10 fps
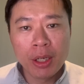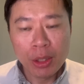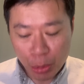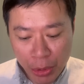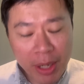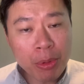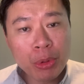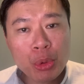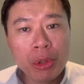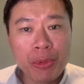Today I'm going
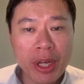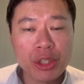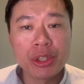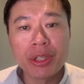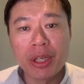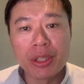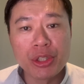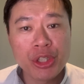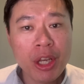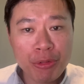to do a reaction and
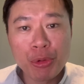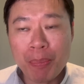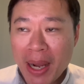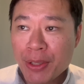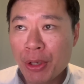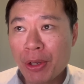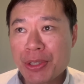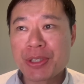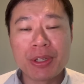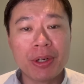share with you my
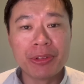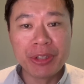thoughts on